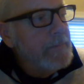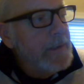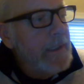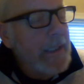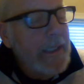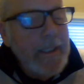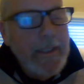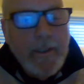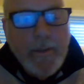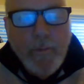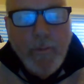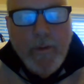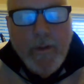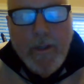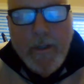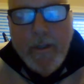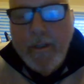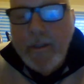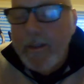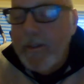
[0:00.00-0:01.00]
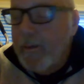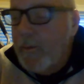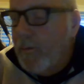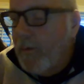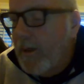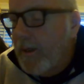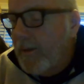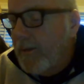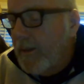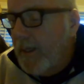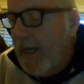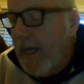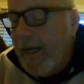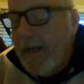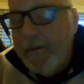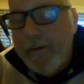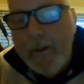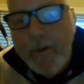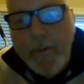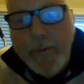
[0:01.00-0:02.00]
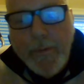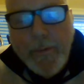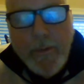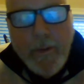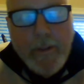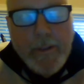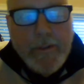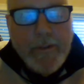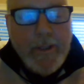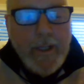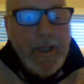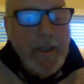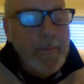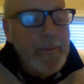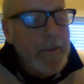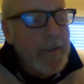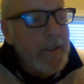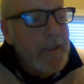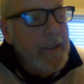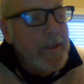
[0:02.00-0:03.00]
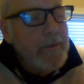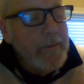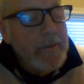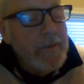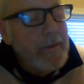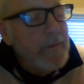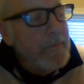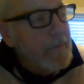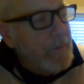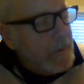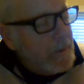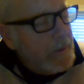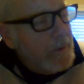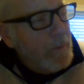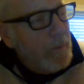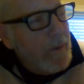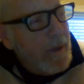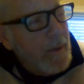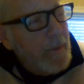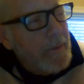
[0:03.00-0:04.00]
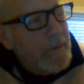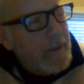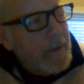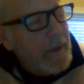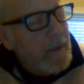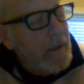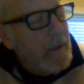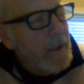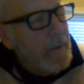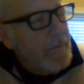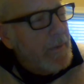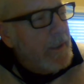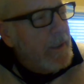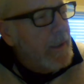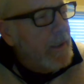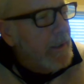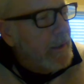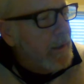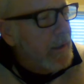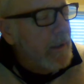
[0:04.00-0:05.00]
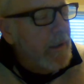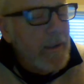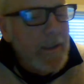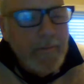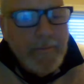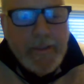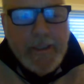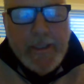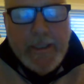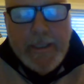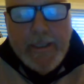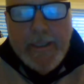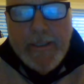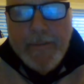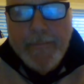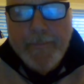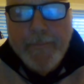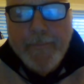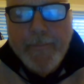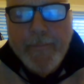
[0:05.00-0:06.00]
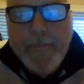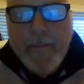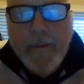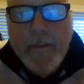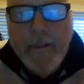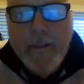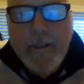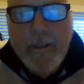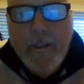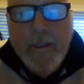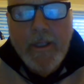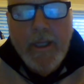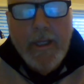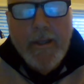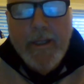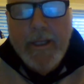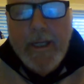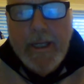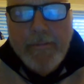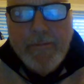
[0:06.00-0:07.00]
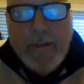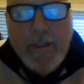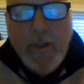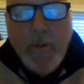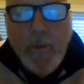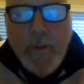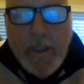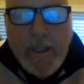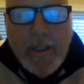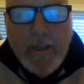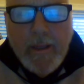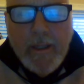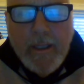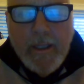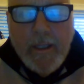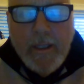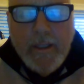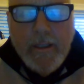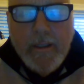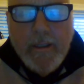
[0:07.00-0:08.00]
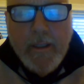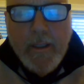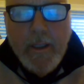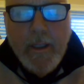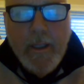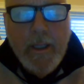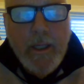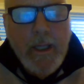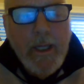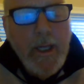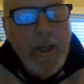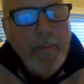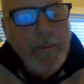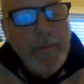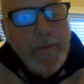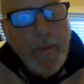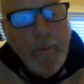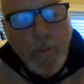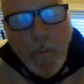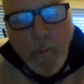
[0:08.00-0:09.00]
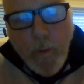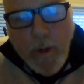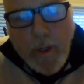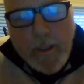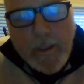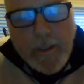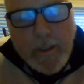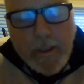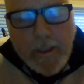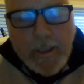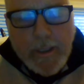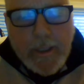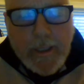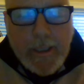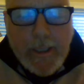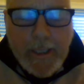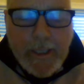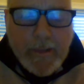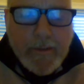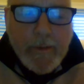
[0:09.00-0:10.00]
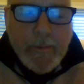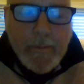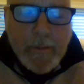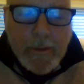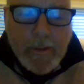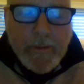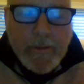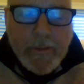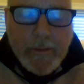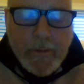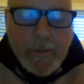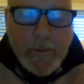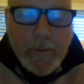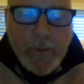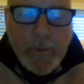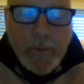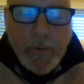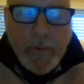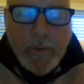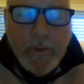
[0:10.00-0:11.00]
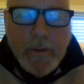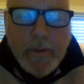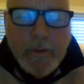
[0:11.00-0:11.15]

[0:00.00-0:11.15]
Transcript: He doesn't want us to go through all these complications. If he did, why would the Garden of Eden, and they didn't have to do anything but one thing that he asked them to listen to.